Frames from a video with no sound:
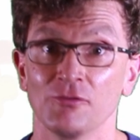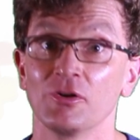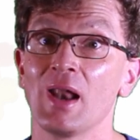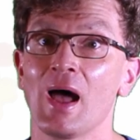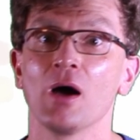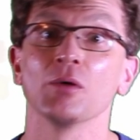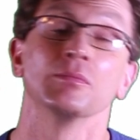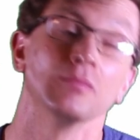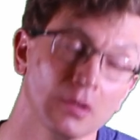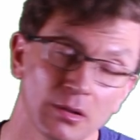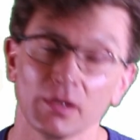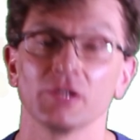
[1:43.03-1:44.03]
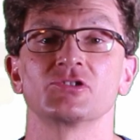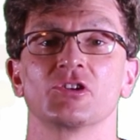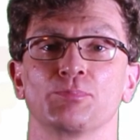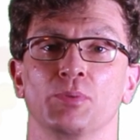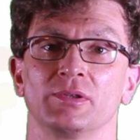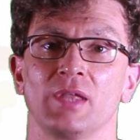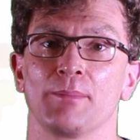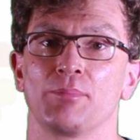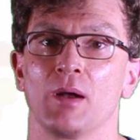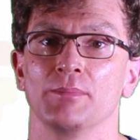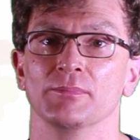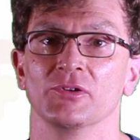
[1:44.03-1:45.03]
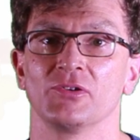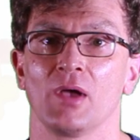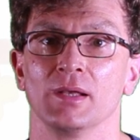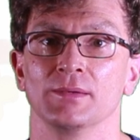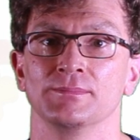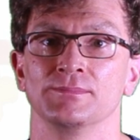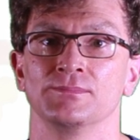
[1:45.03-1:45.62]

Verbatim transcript: For now, let's just put that problem aside.